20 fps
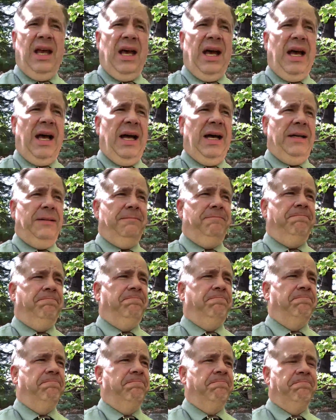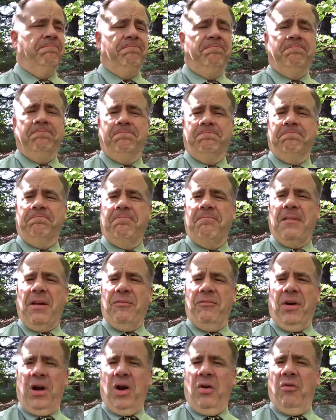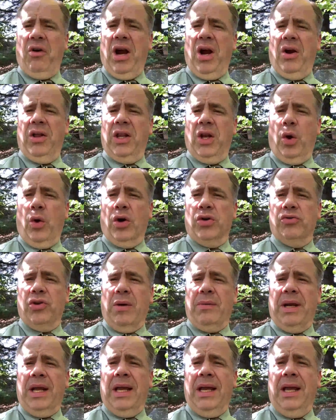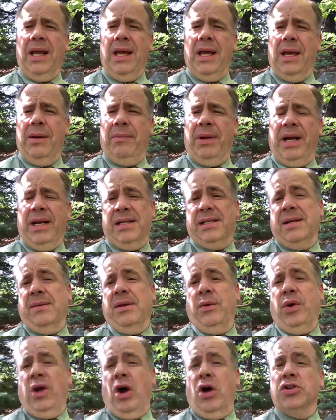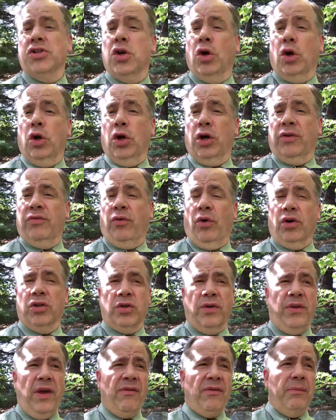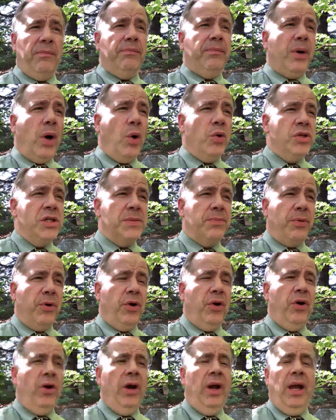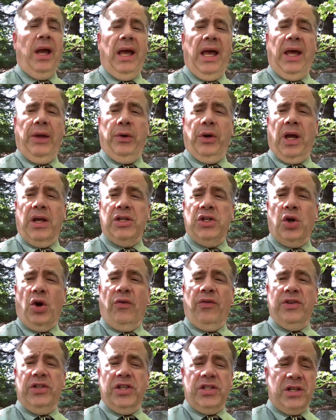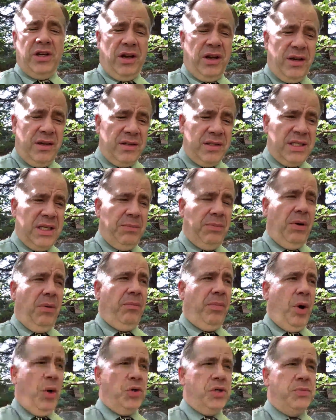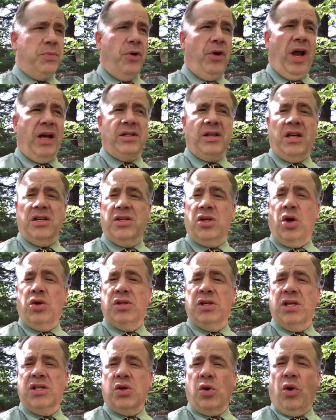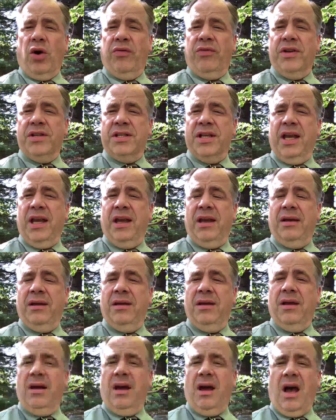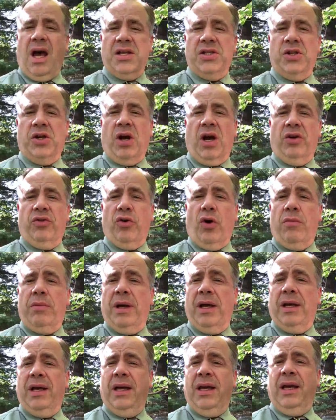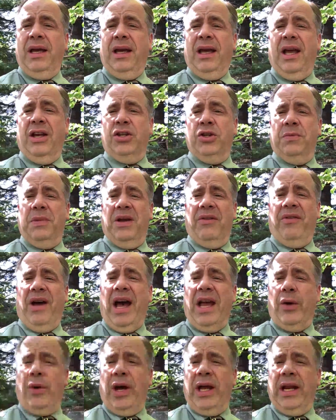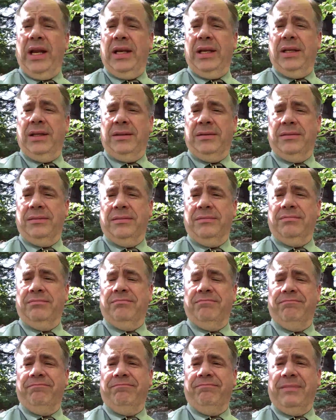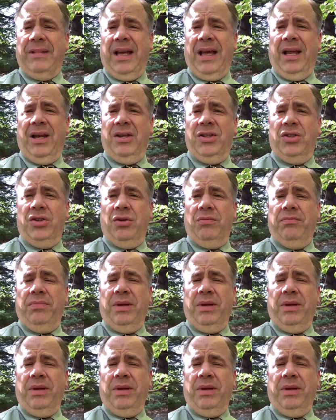Very rare in the lower extremity, but it is something we also look for. So if you have a bone spur and you're not sure if it's just a simple bone spur exostosis or if it's a osteochondroma, it should be evaluated and should